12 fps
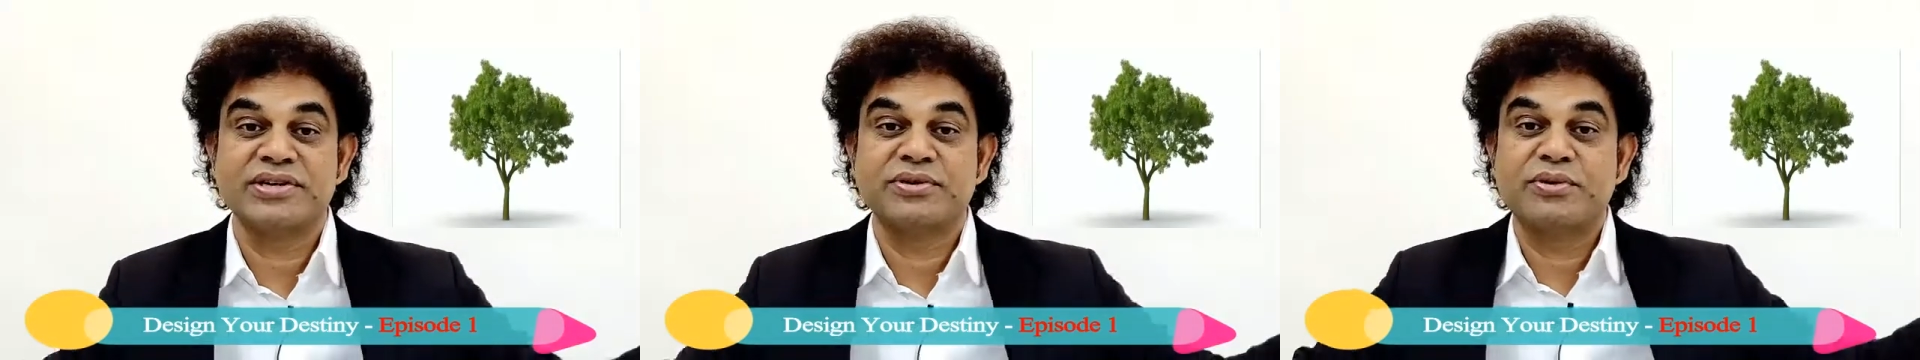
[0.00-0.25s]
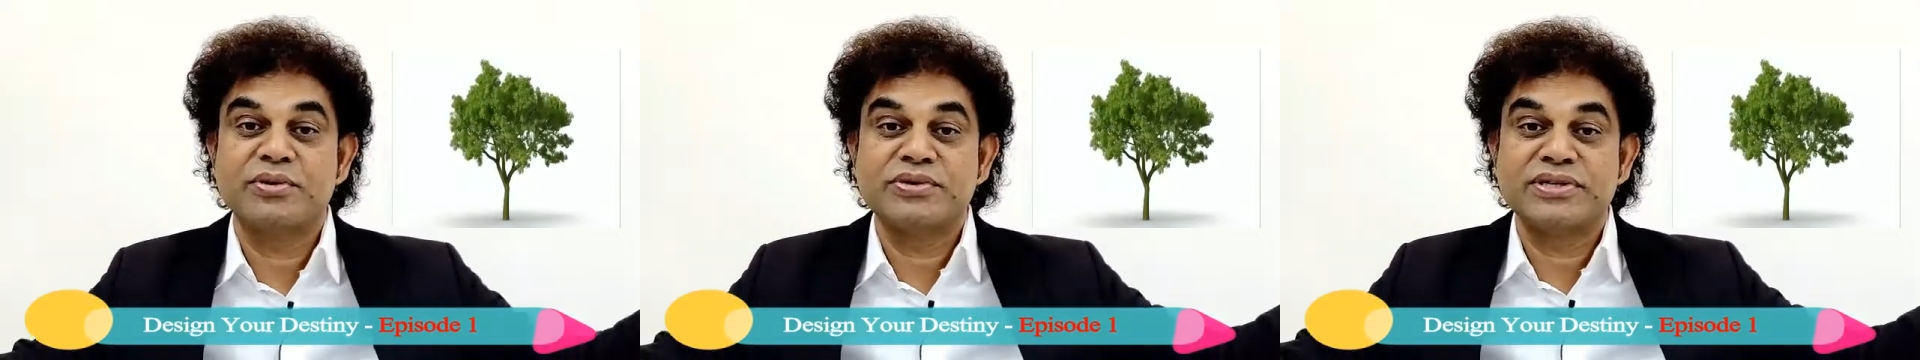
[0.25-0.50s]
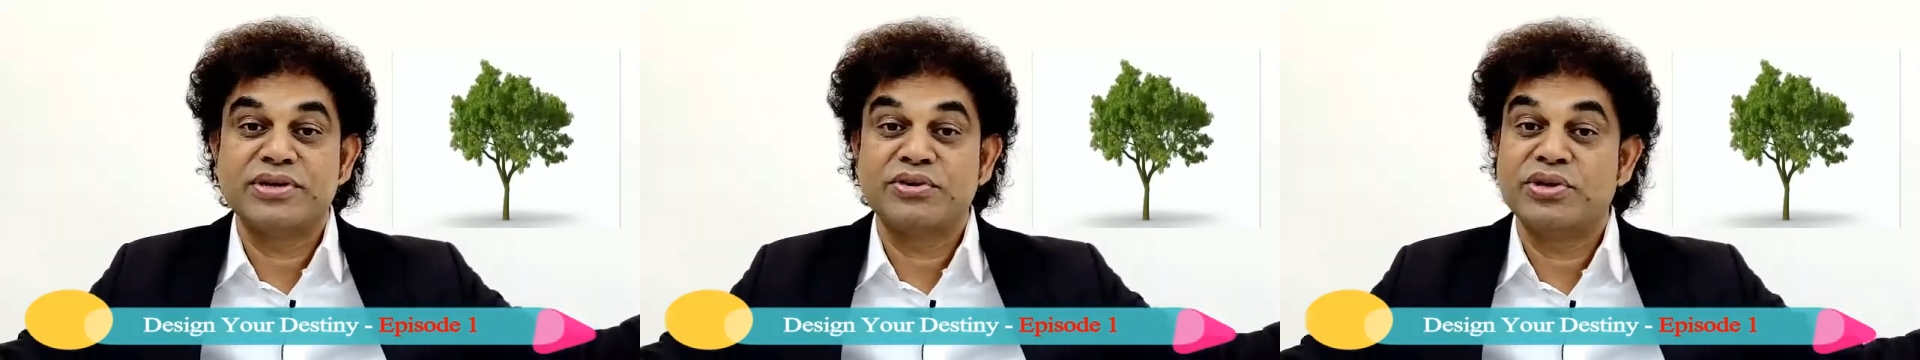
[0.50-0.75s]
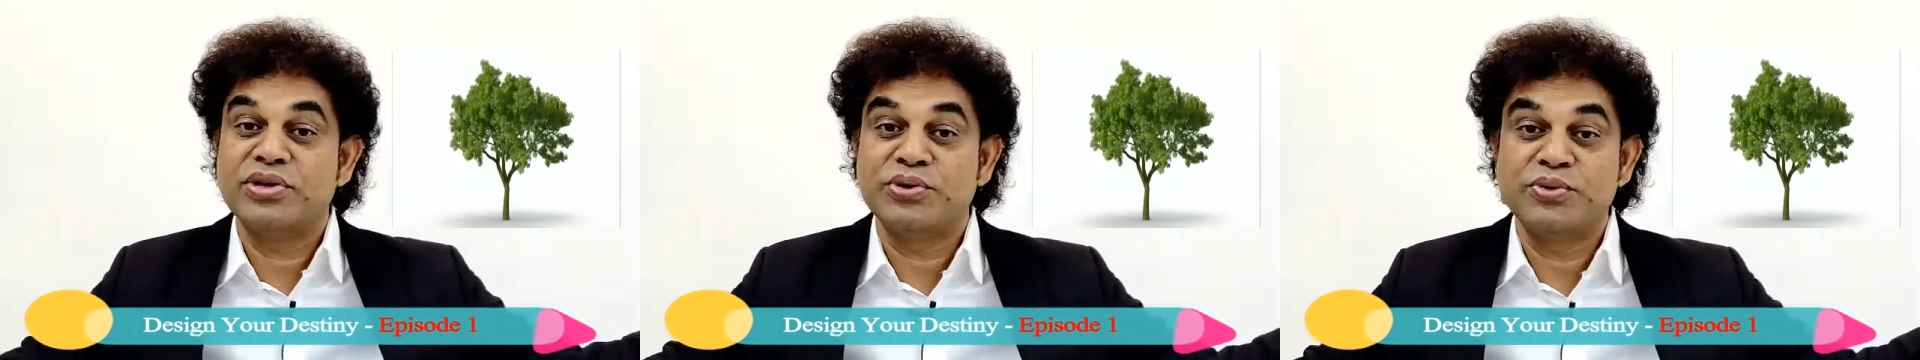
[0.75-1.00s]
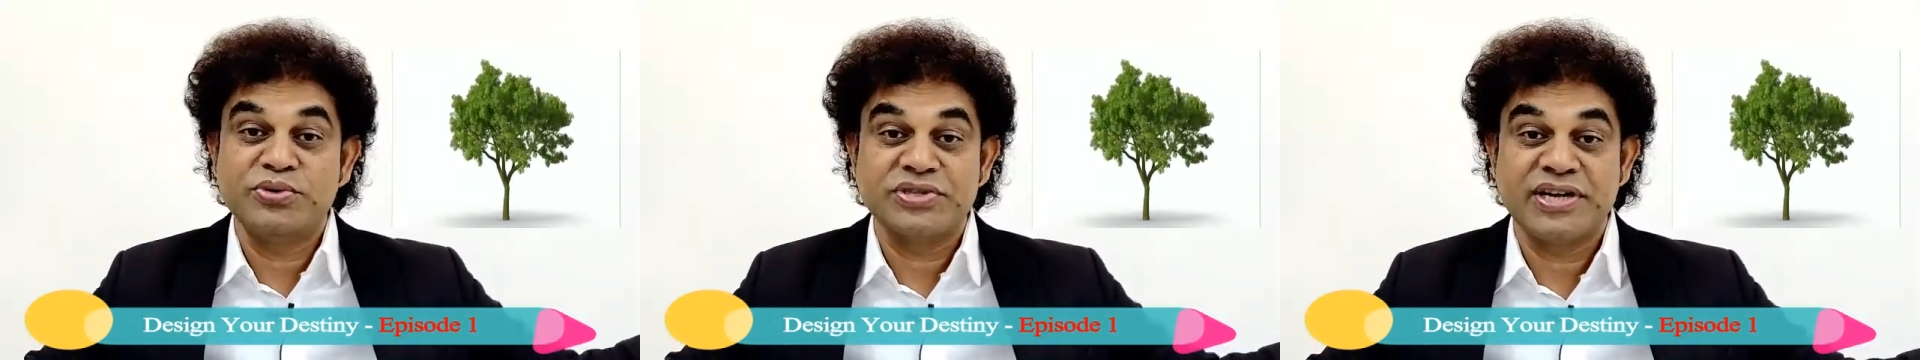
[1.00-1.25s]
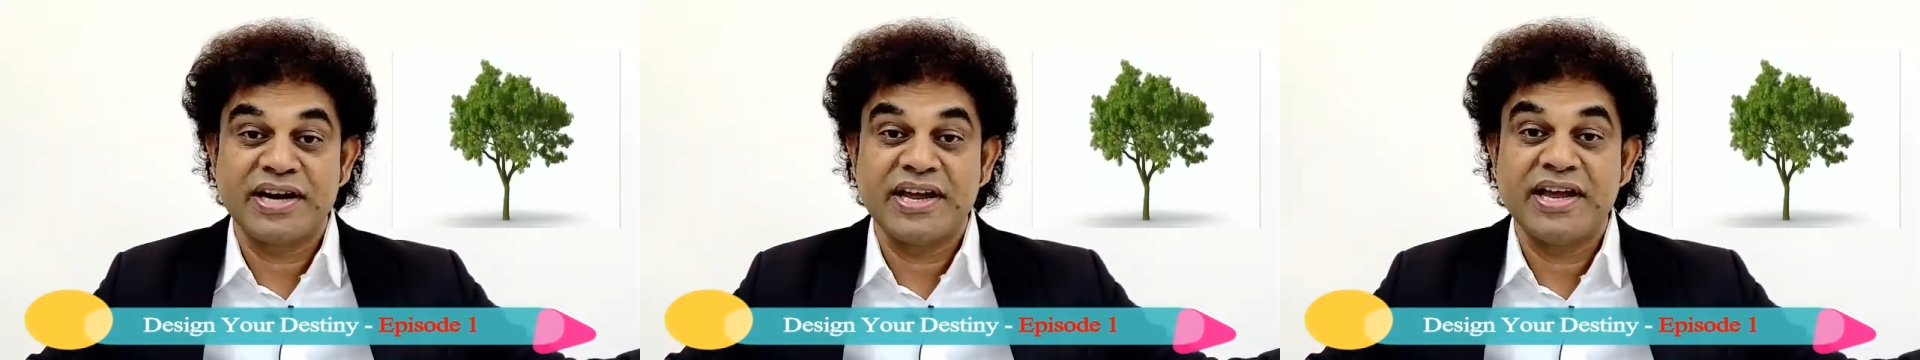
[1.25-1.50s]
it grows into the
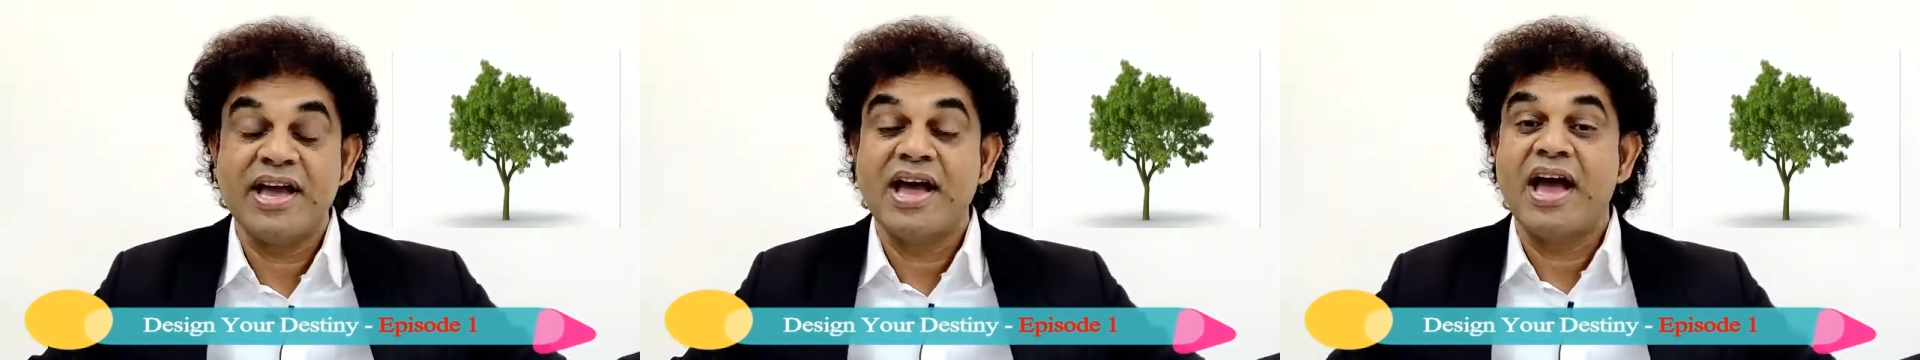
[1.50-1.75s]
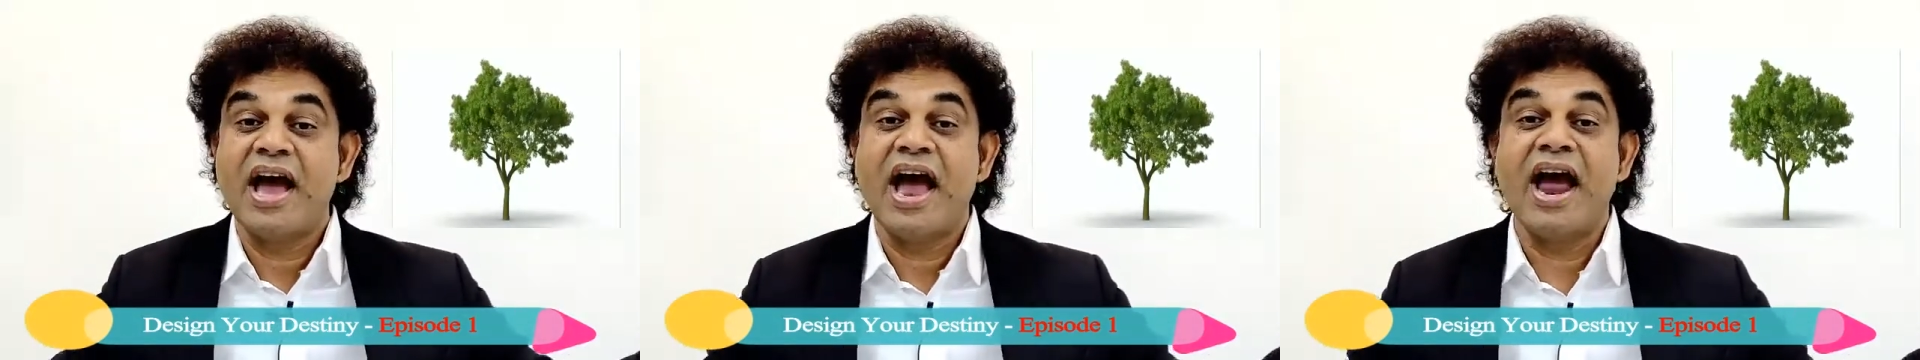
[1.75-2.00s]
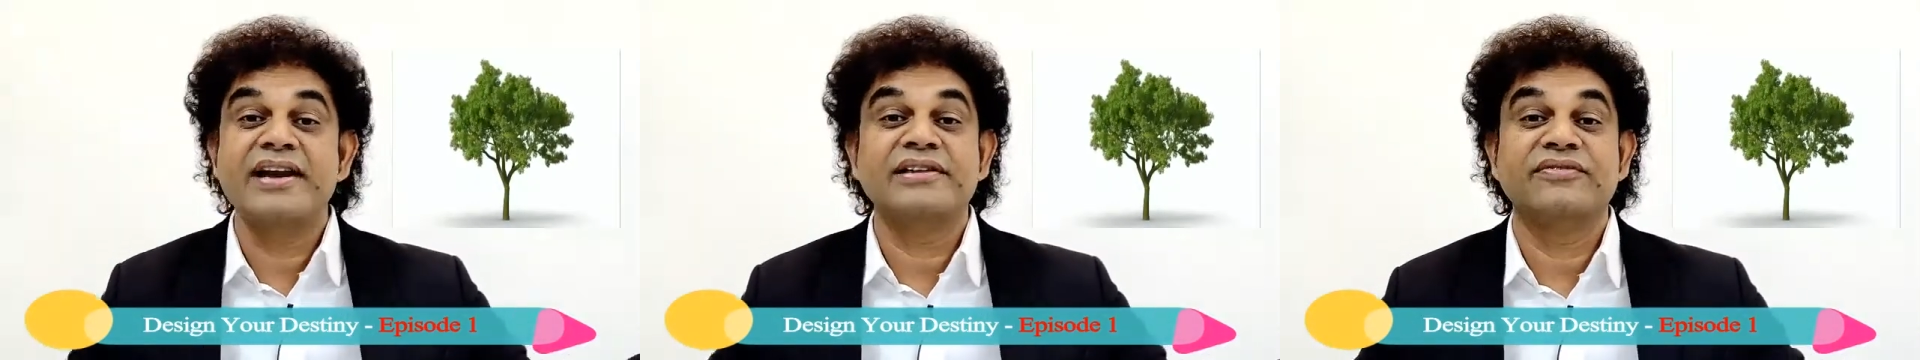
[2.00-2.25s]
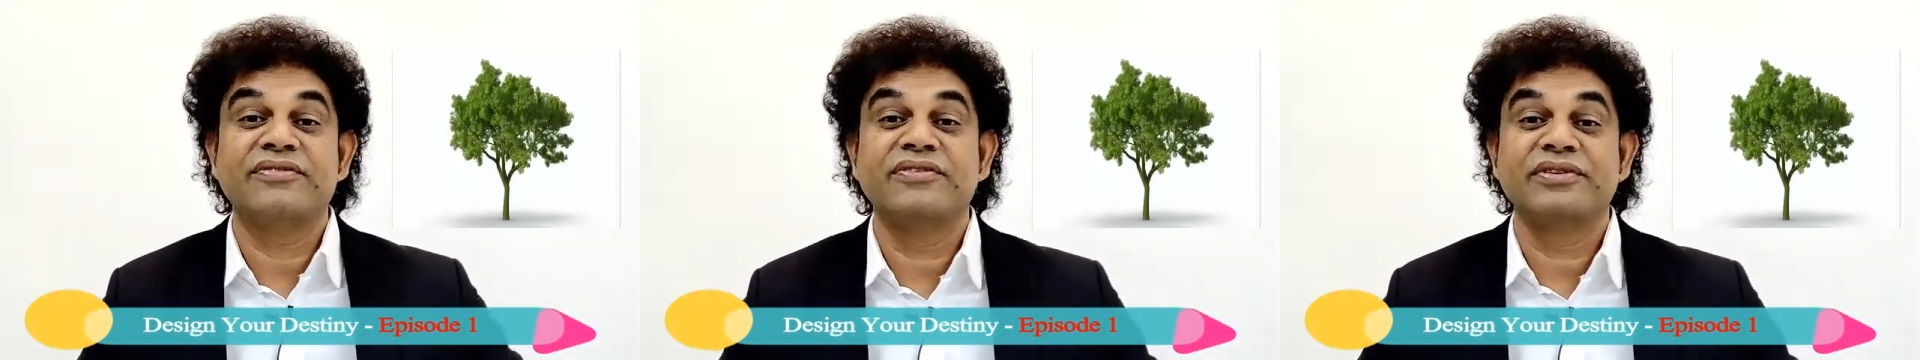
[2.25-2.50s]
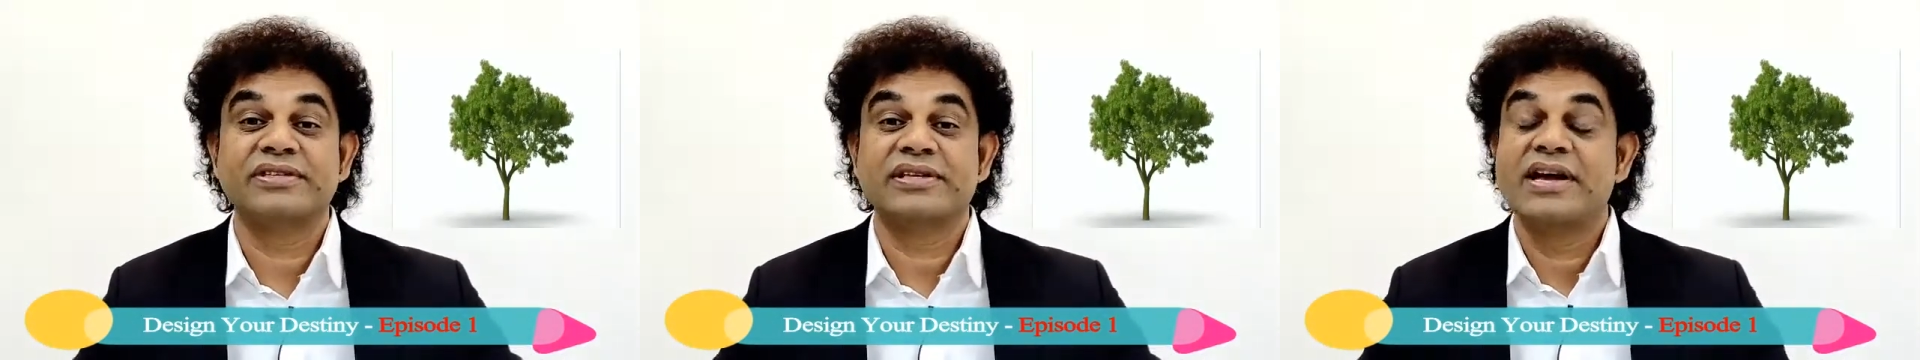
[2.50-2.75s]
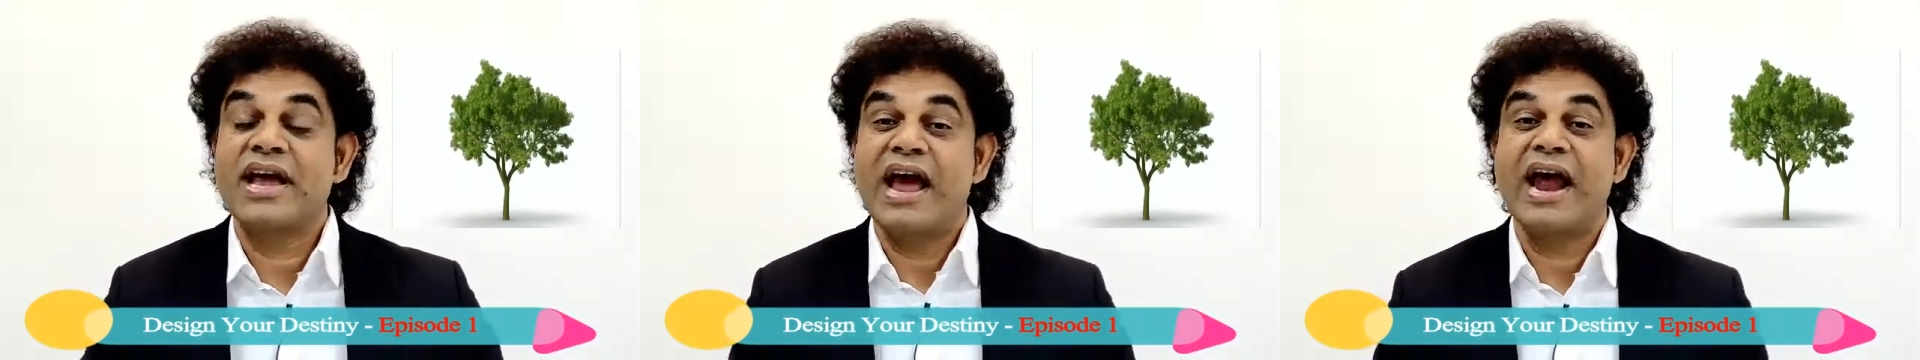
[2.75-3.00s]
huge tree and the fruits.